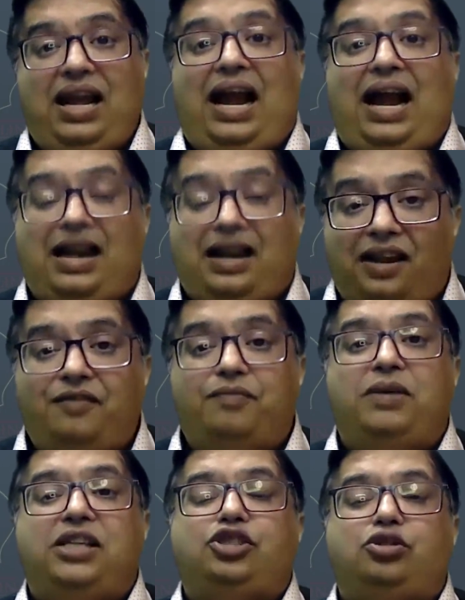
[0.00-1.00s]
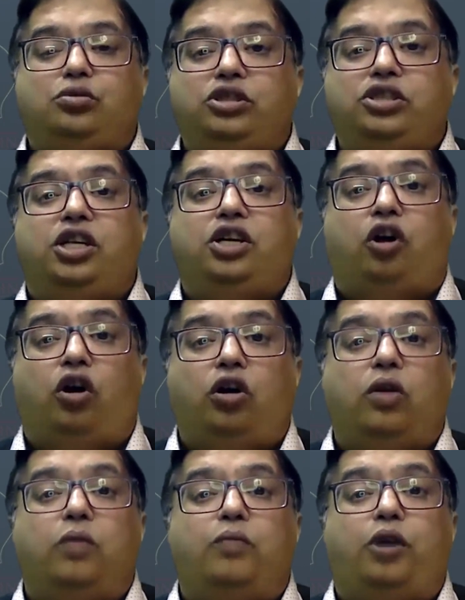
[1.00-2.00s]
And if my students are
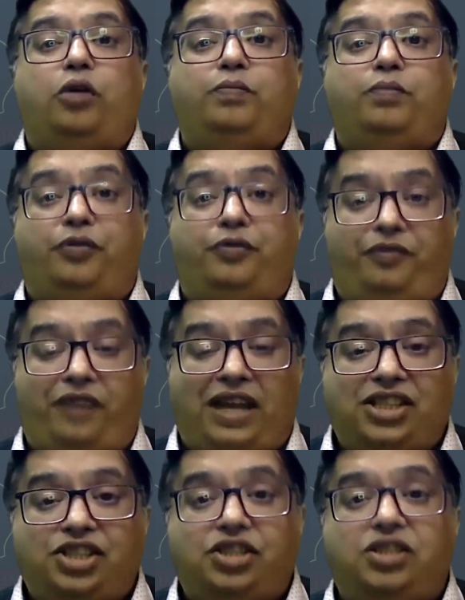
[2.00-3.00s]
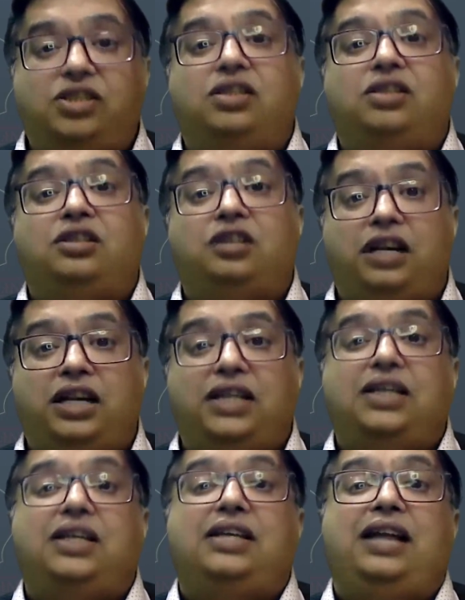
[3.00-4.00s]
talking about
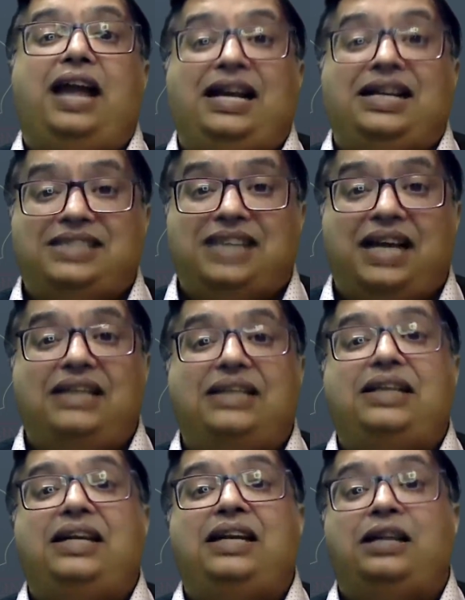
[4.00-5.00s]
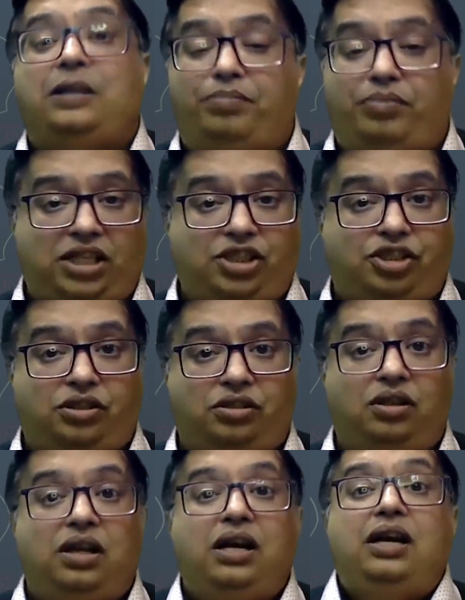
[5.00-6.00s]
profession-related anxiety and
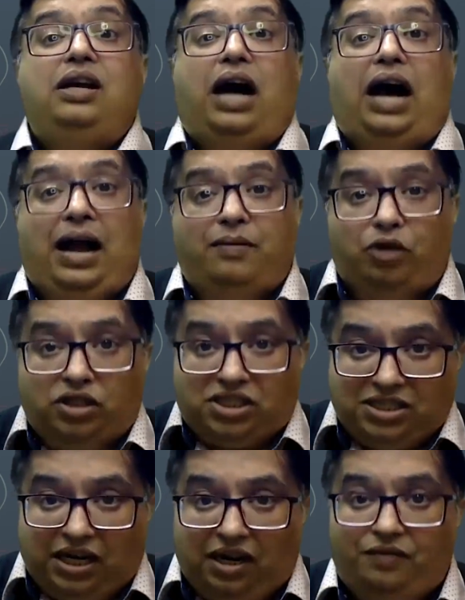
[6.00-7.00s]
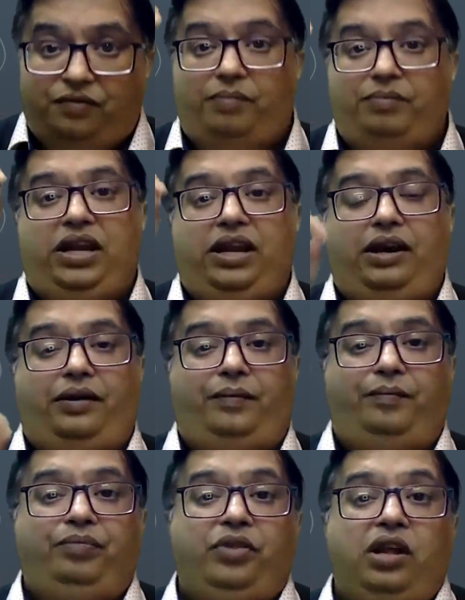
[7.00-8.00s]
depression, I'm going to start from here.
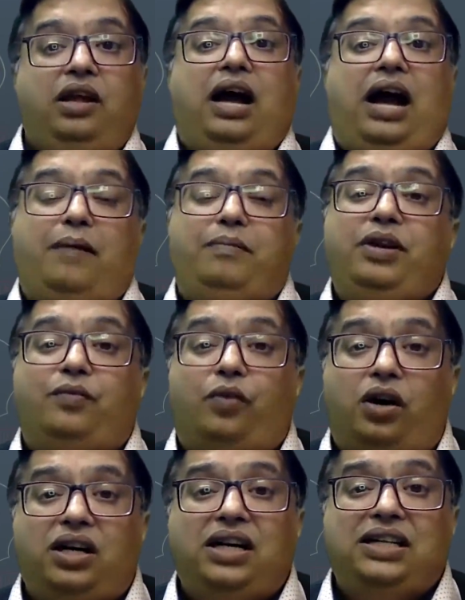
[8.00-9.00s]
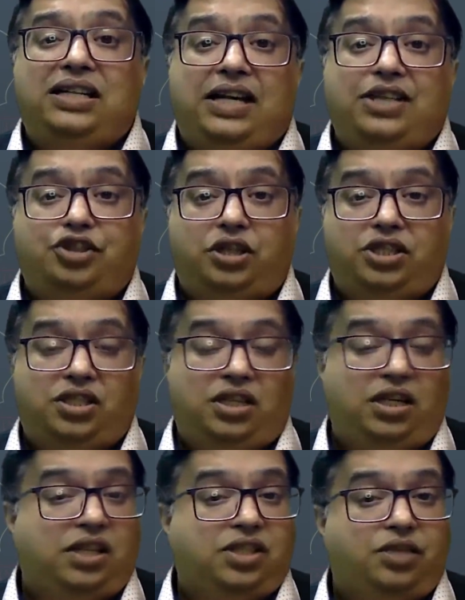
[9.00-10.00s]
I've been working in the education
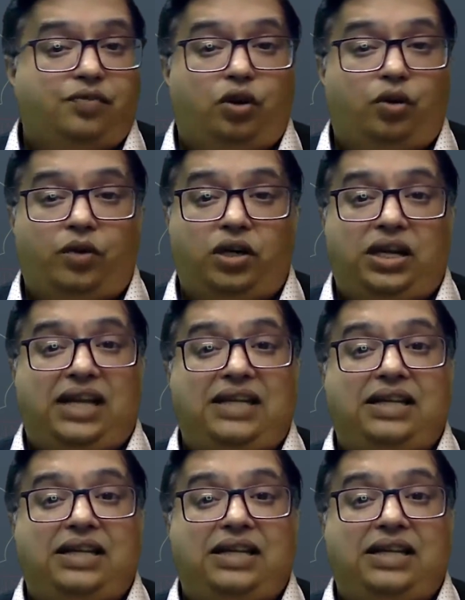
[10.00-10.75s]
industry for over 10